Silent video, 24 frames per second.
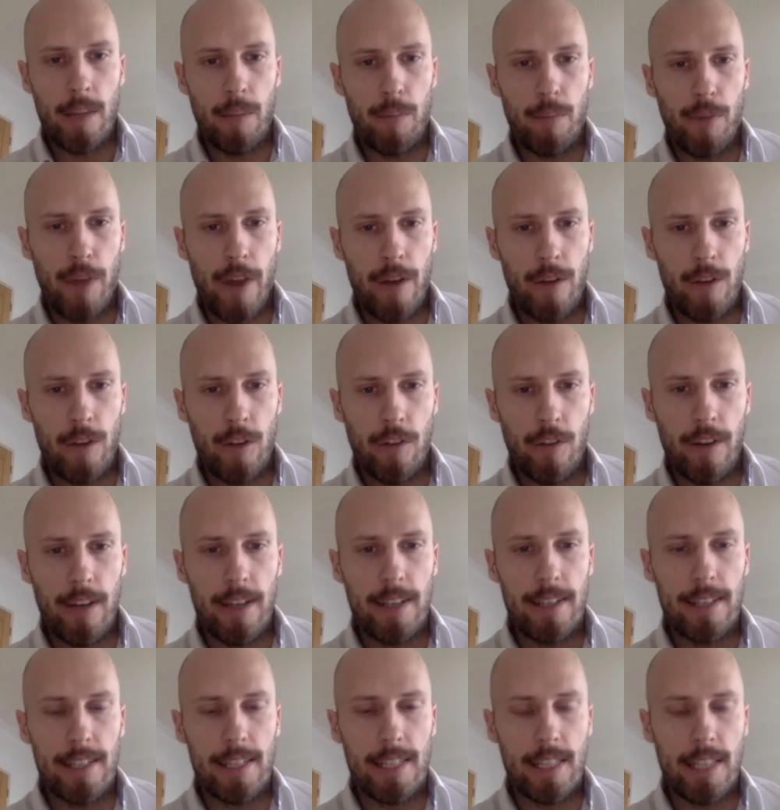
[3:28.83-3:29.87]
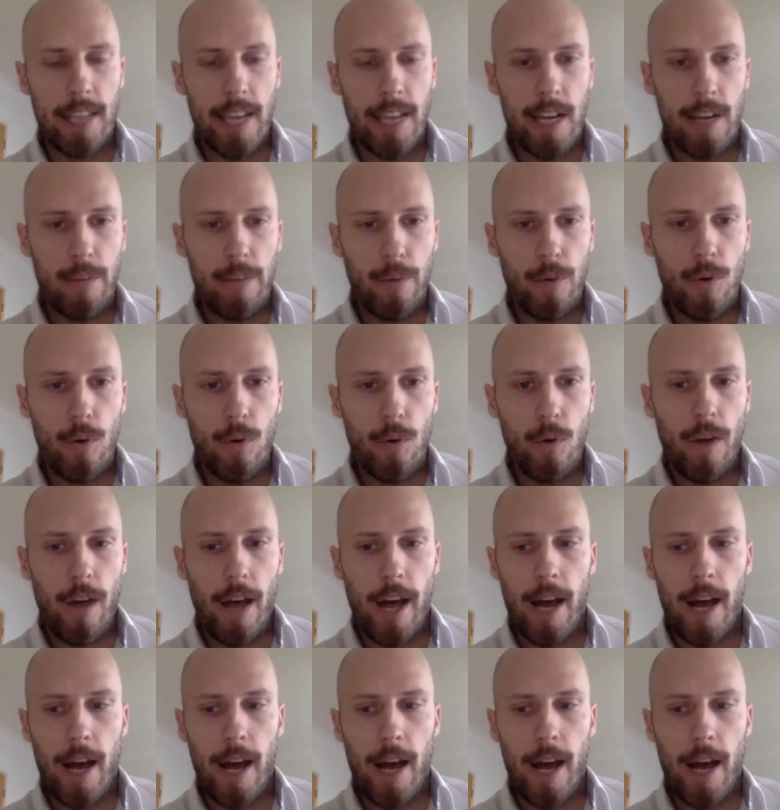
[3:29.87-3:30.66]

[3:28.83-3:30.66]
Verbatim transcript: The brand was very sustainable.